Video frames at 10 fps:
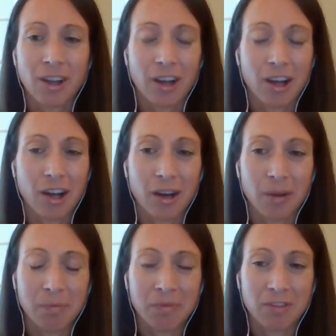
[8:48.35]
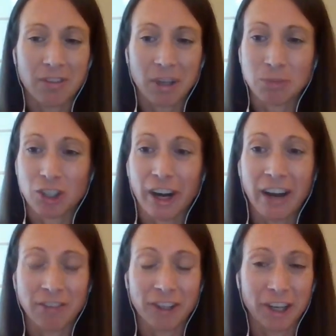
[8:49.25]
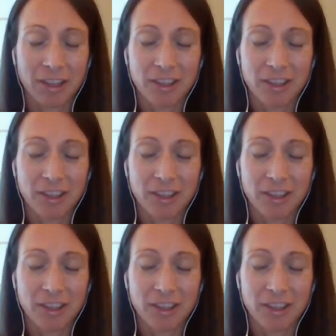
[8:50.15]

If I'm traveling,